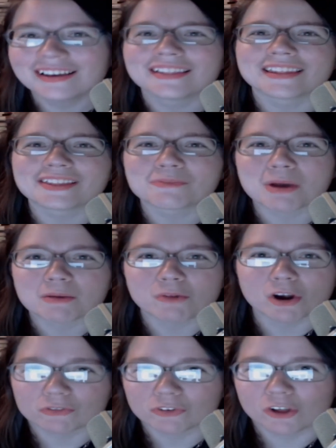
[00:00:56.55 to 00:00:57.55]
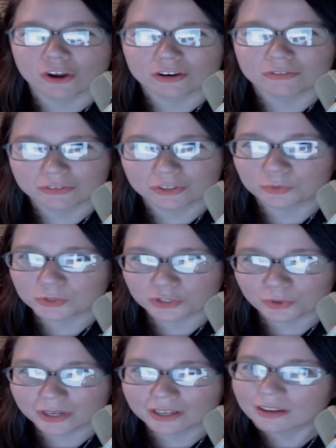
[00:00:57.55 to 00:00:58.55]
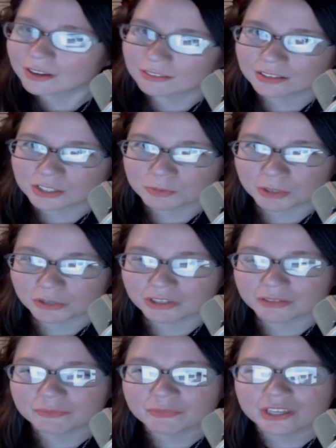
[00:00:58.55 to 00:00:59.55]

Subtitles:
Like, my Marvel heart filled with joy and then exploded.